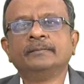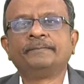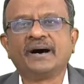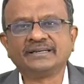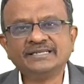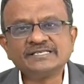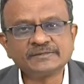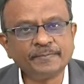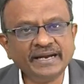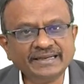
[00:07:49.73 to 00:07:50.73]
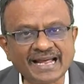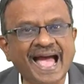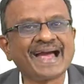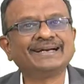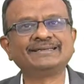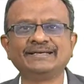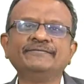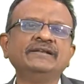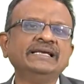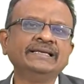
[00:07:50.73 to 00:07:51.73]
Participate
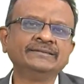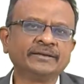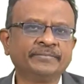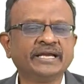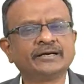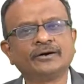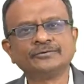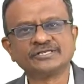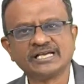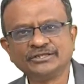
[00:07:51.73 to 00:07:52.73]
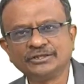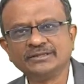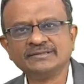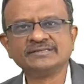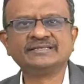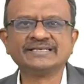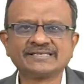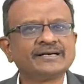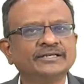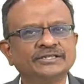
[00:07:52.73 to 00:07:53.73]
actively in the breakout sessions,
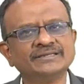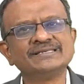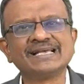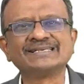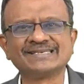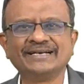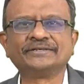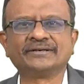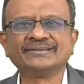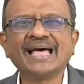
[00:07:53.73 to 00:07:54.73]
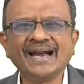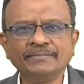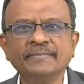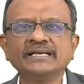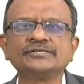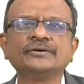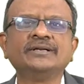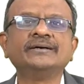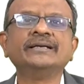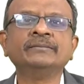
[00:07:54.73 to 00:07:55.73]
discussions, etc. That makes your
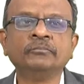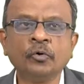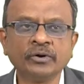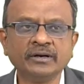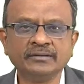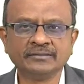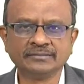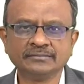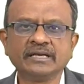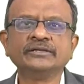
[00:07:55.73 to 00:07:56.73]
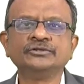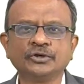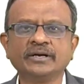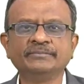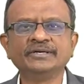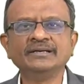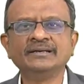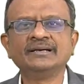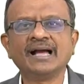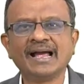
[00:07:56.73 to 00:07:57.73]
learning more enjoyable.
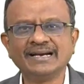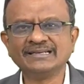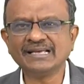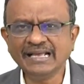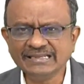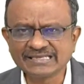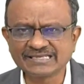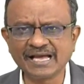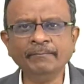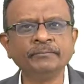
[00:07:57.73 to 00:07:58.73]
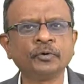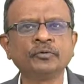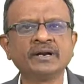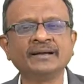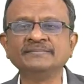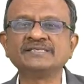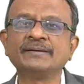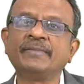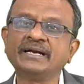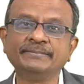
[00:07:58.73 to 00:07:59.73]
And in some programs,
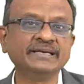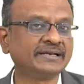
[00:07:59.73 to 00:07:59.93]
there might be